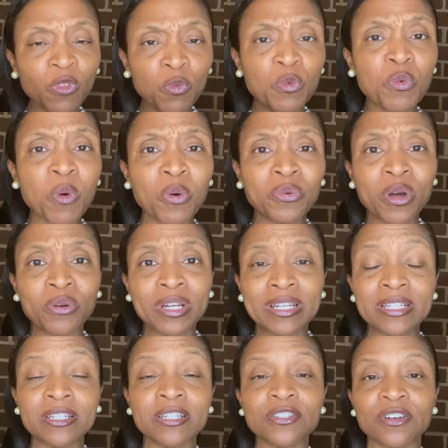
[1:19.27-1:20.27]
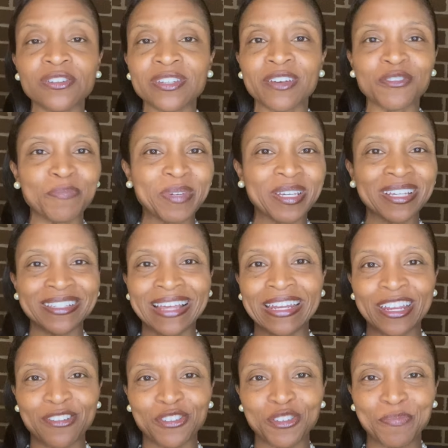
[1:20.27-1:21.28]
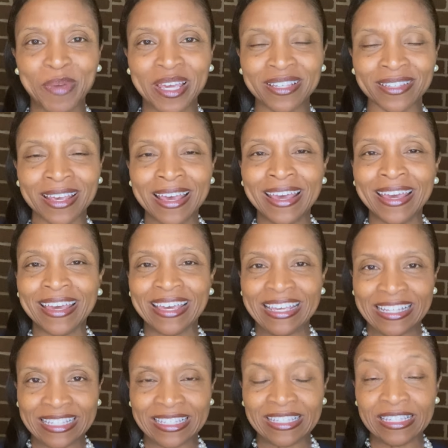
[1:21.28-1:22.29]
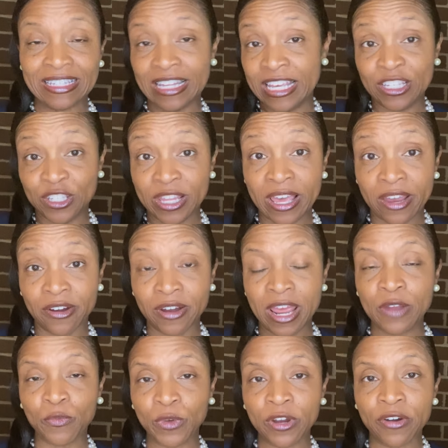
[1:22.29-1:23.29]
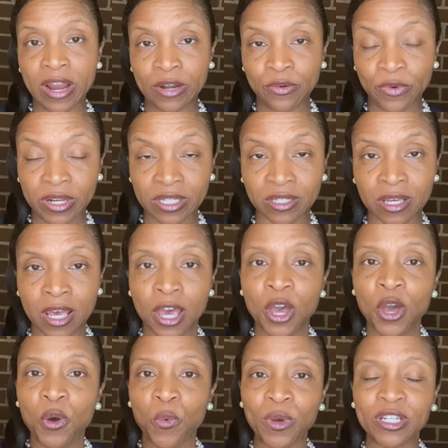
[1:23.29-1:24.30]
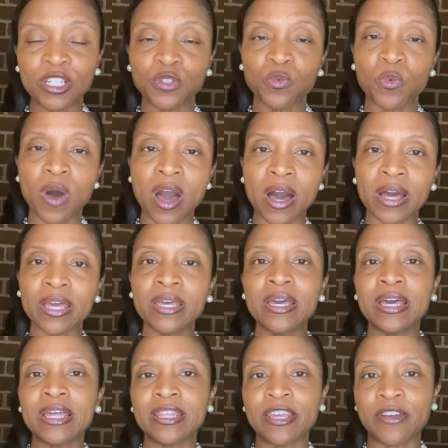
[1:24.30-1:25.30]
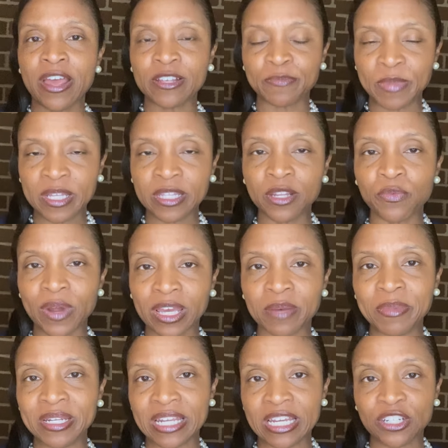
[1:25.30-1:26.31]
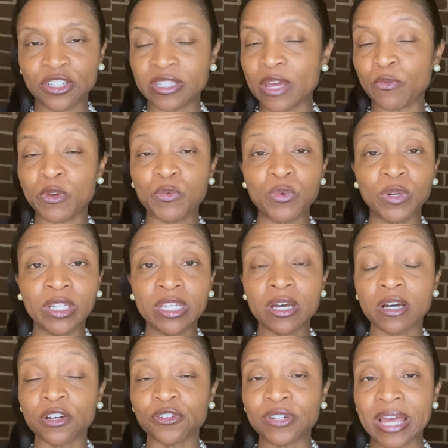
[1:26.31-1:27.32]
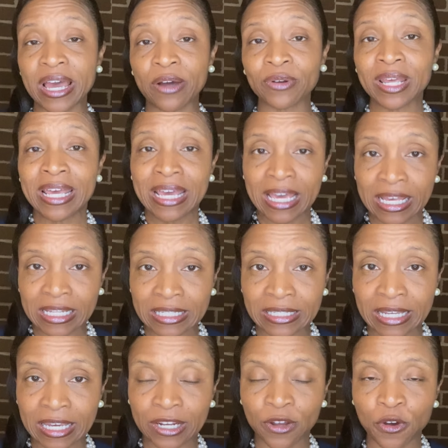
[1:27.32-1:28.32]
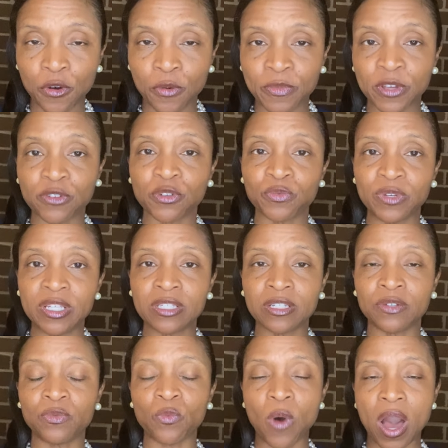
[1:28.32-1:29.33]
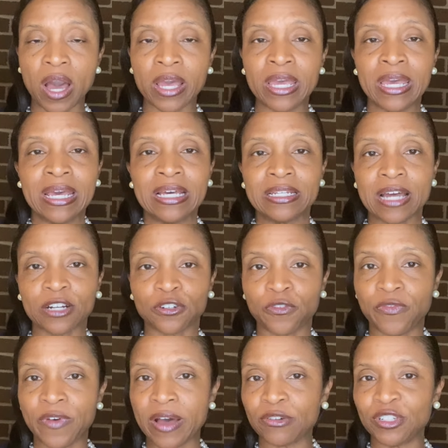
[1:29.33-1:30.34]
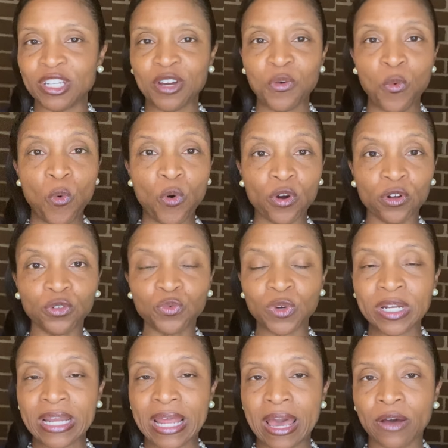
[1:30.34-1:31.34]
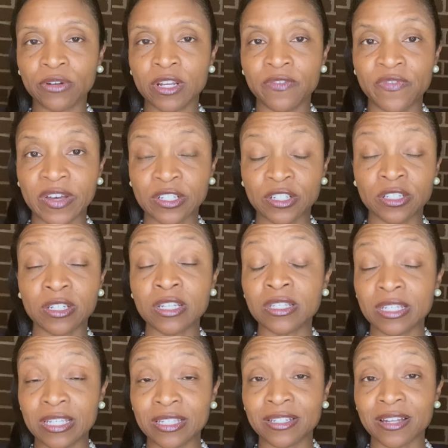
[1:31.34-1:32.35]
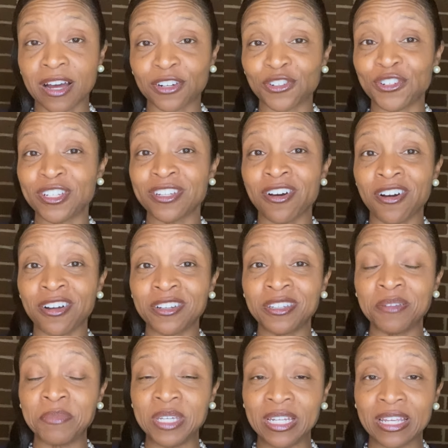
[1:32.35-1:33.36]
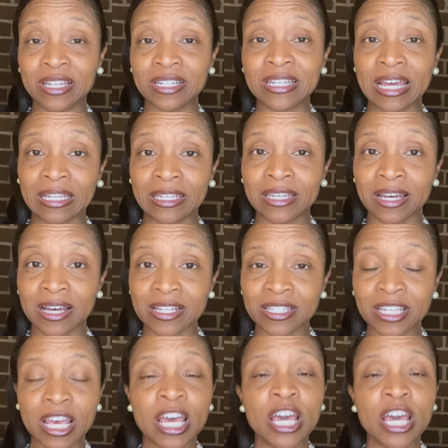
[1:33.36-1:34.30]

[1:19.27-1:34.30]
we won't know to distance ourselves because that airspace is there and we are at risk, which is why there has been the recommendation that we really hunker down and stay at home. There's a reason why Dr. Fauci, a world-renowned infectious disease doctor, is on the media telling us